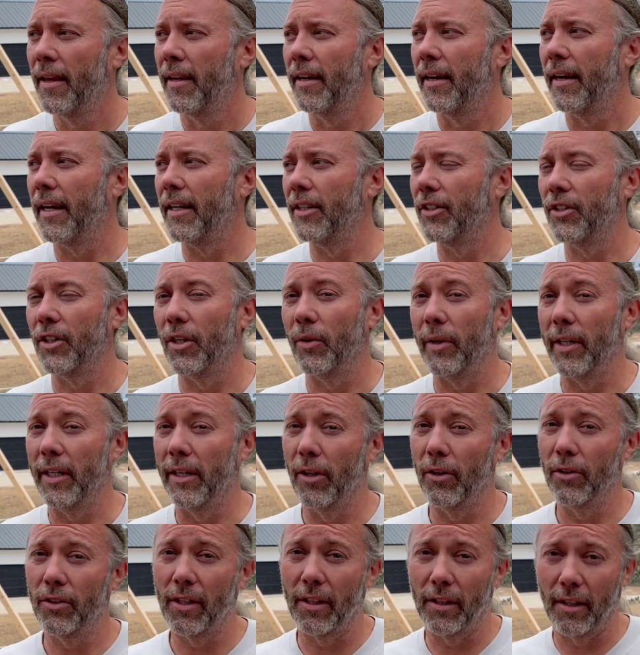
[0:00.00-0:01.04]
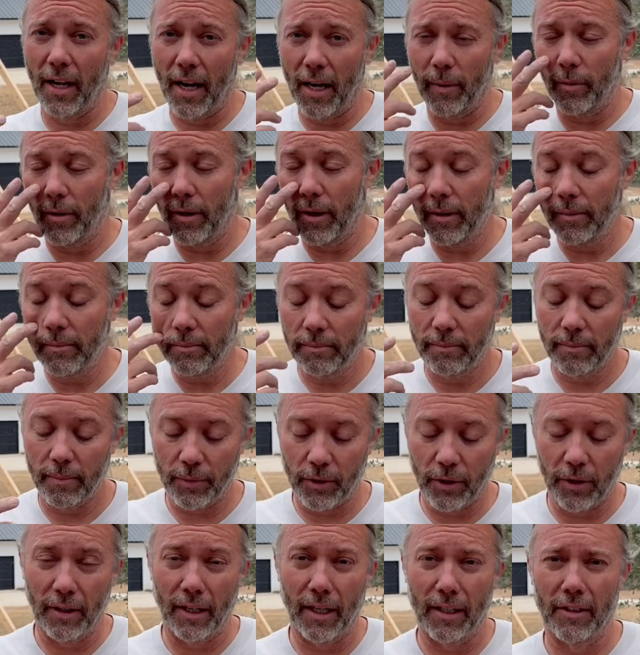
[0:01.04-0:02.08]
And so he goes to the library. I'm
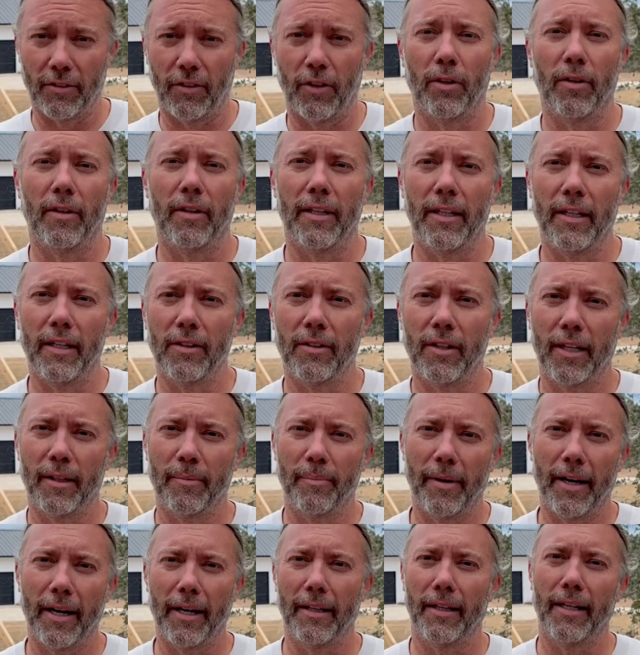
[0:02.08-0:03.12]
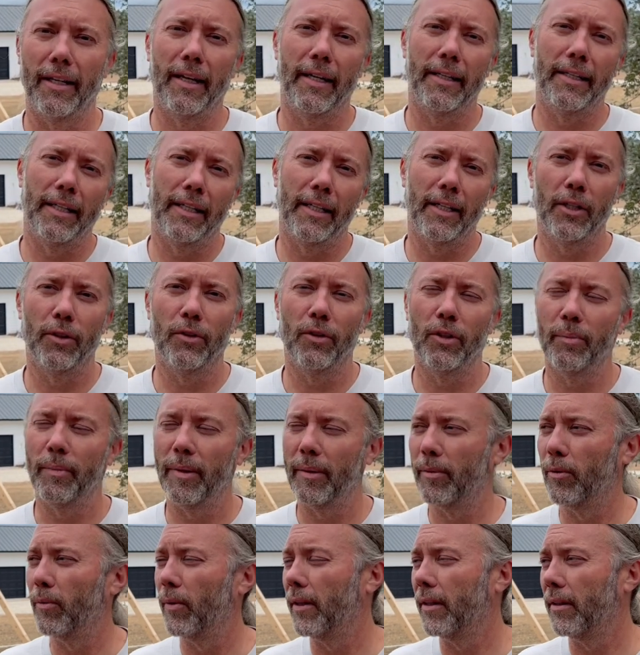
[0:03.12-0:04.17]
sure you guys have heard of these, like back in the 1900s,
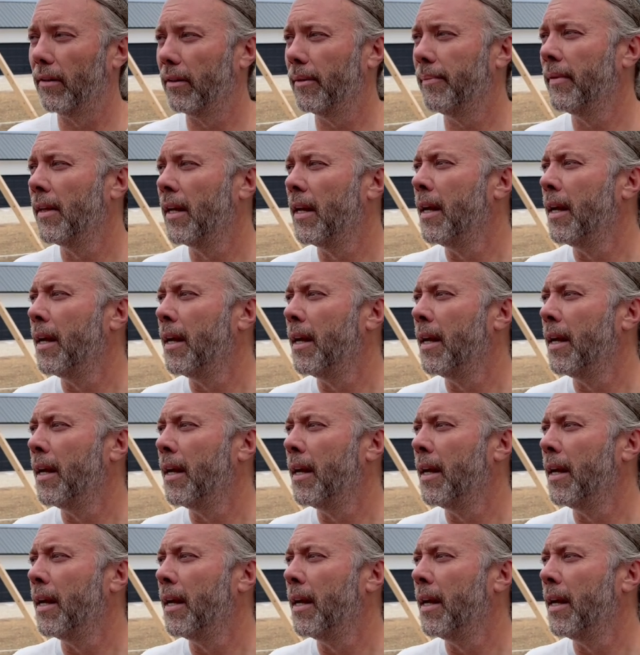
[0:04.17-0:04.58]
people went to them